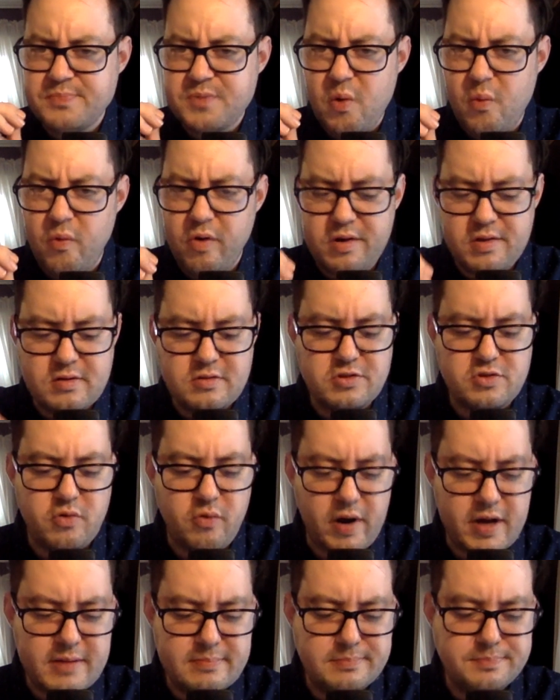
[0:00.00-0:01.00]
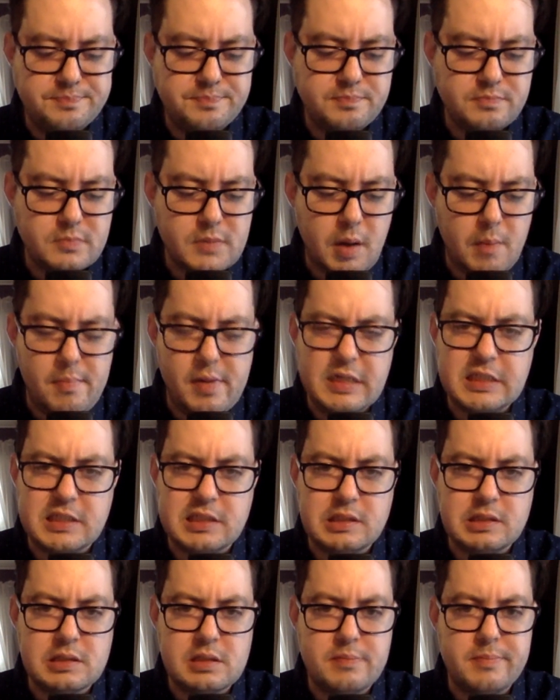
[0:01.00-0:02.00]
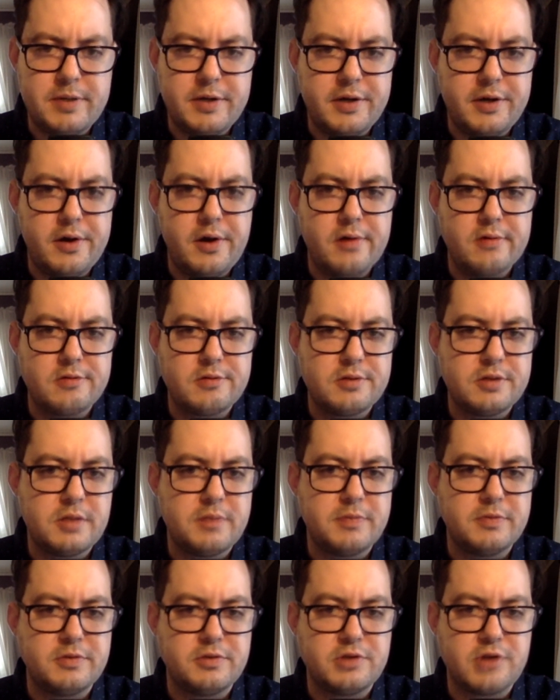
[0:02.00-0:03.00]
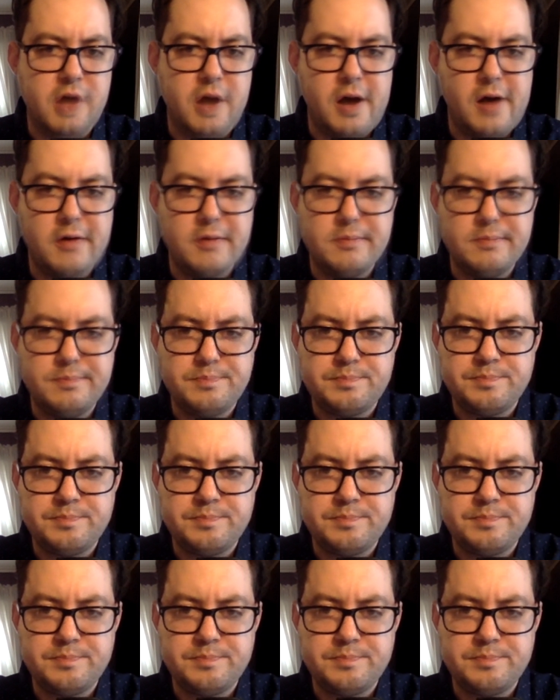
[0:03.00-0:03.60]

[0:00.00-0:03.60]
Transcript: One of those grape medicines that make you go to sleep as a child.